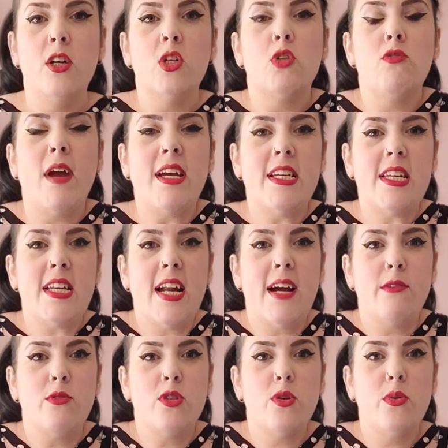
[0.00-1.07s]
Graded
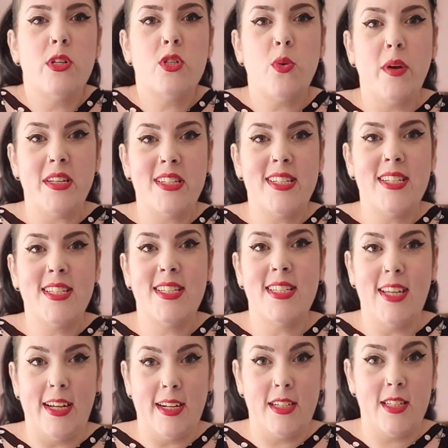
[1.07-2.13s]
out to a
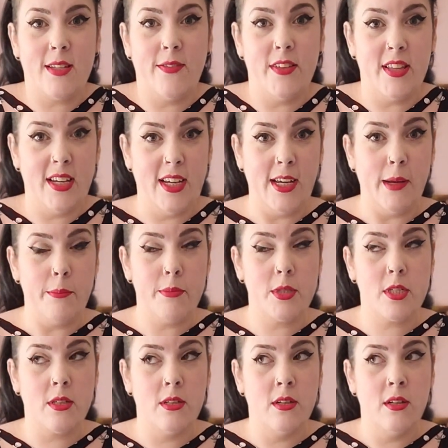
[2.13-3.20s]
26 for the
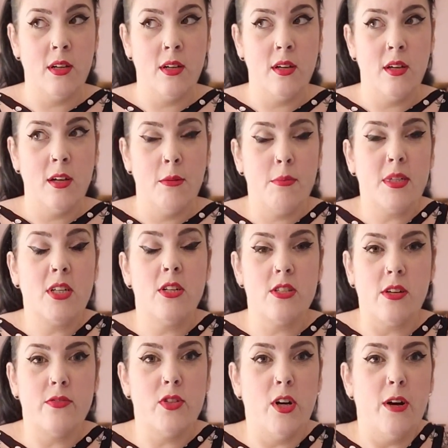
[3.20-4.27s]
hips, because
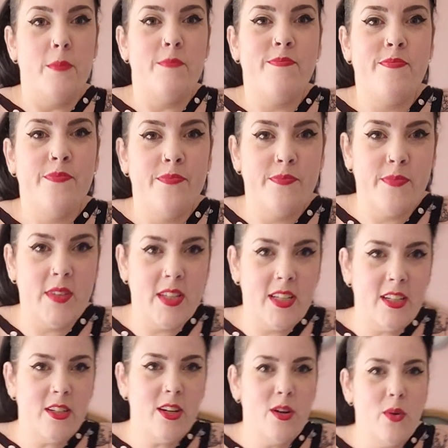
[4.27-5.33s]
I've got,
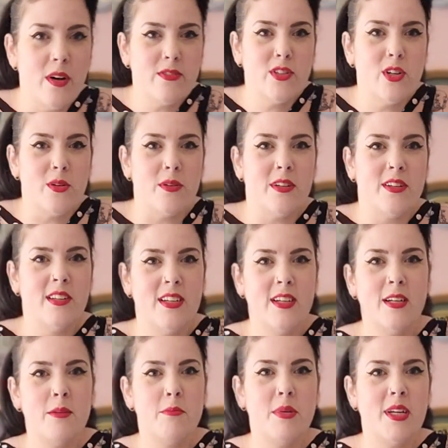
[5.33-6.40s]
you know, I've got
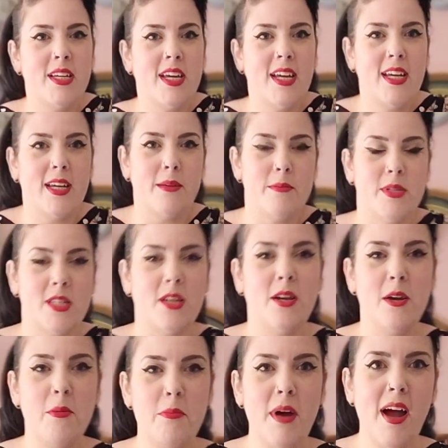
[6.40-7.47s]
big hips.
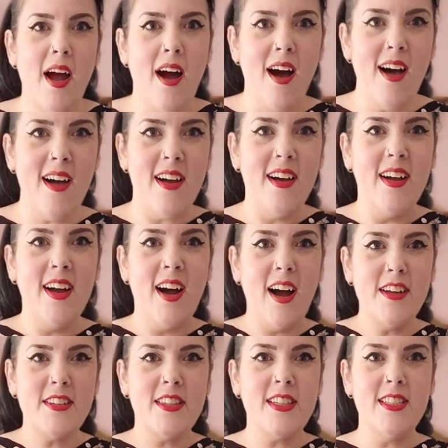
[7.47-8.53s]
But
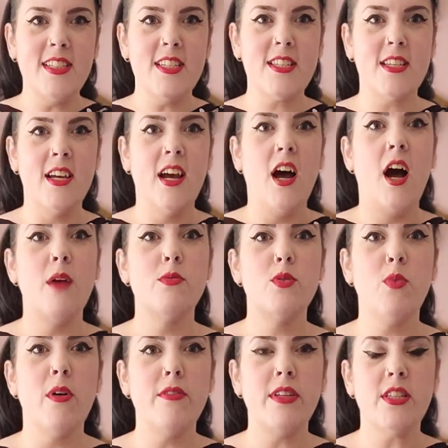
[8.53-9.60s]
I think this, I was
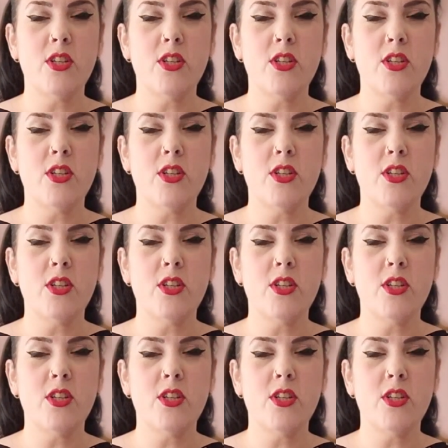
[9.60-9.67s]
worried the